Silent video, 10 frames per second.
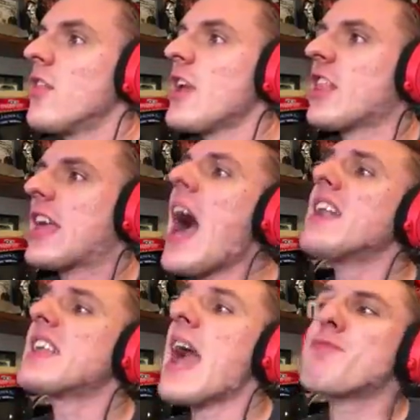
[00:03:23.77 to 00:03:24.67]
These
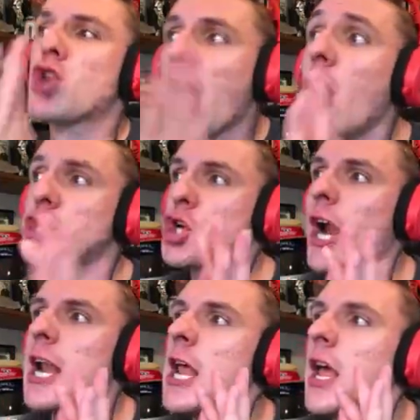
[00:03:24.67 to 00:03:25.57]
goddamn
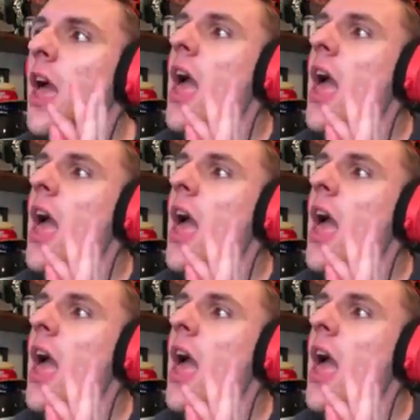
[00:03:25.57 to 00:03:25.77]
children